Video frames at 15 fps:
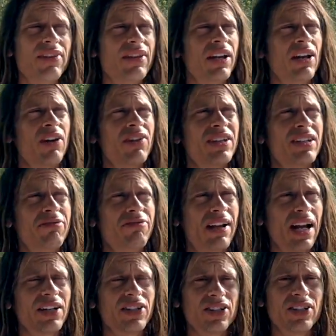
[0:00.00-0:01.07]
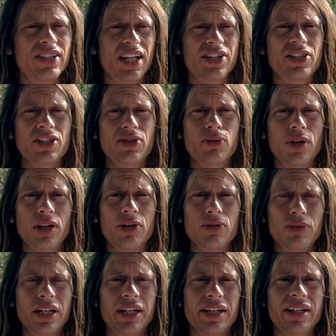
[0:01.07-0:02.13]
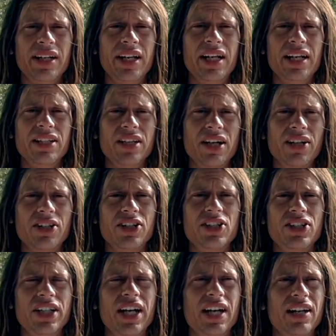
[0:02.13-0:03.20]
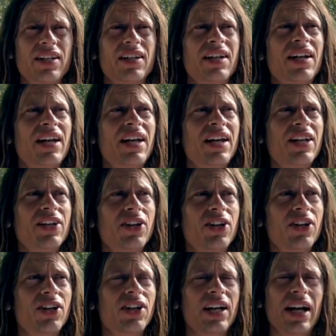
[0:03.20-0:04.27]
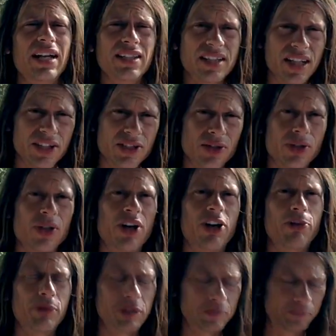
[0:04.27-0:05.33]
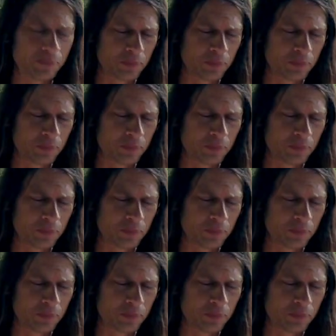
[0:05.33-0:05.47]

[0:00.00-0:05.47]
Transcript: They are the factors that you want to read to understand your ancestral karma.